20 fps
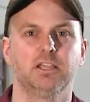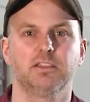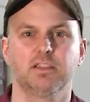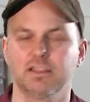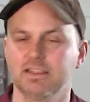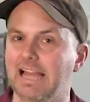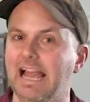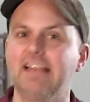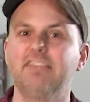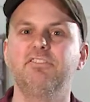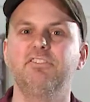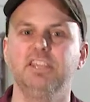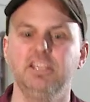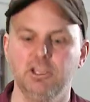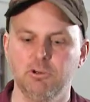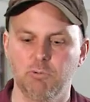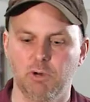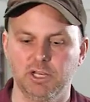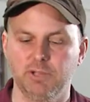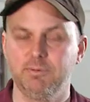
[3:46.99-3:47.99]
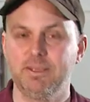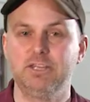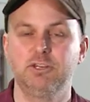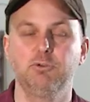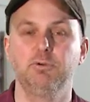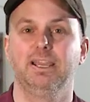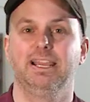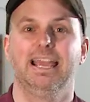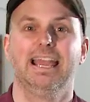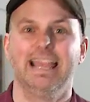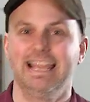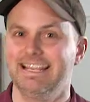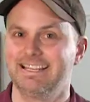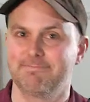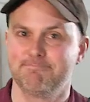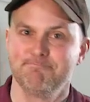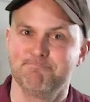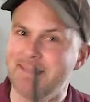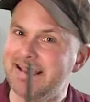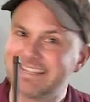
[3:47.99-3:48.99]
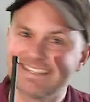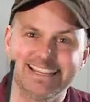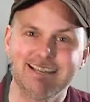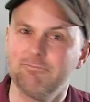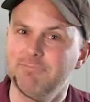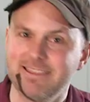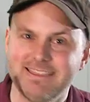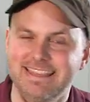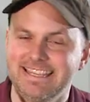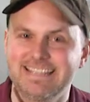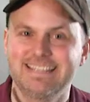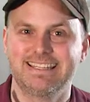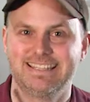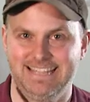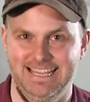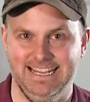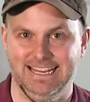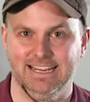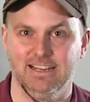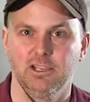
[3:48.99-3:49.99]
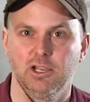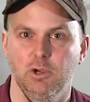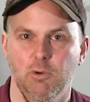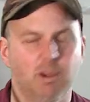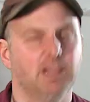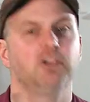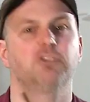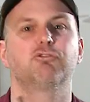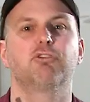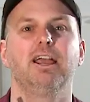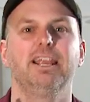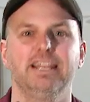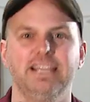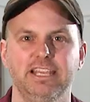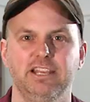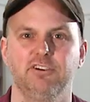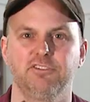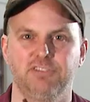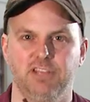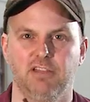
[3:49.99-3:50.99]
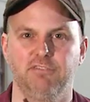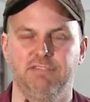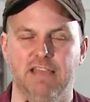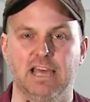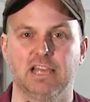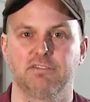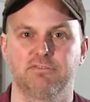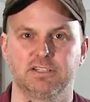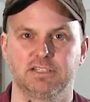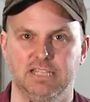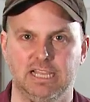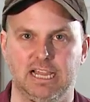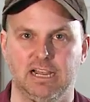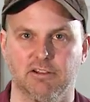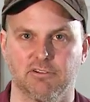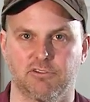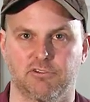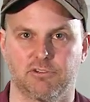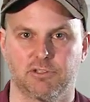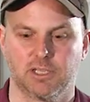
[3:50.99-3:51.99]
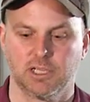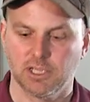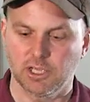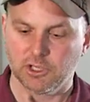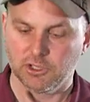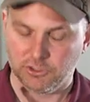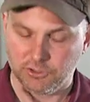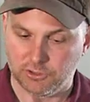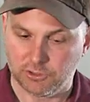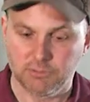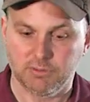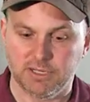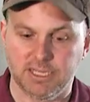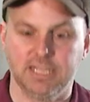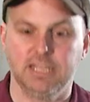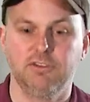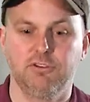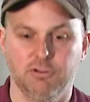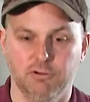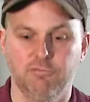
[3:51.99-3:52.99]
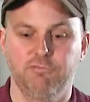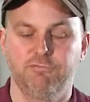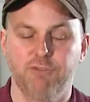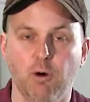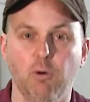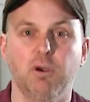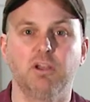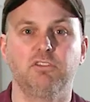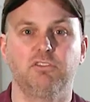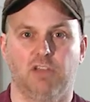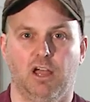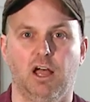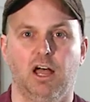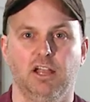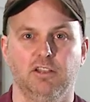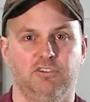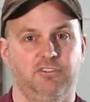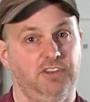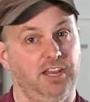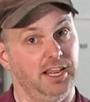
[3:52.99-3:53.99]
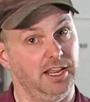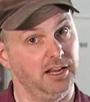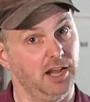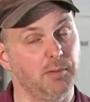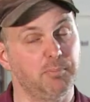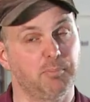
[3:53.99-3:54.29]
the last thing you want to be doing is messing with this thing while you're trying to get yourself out of the clouds. You need to focus on staying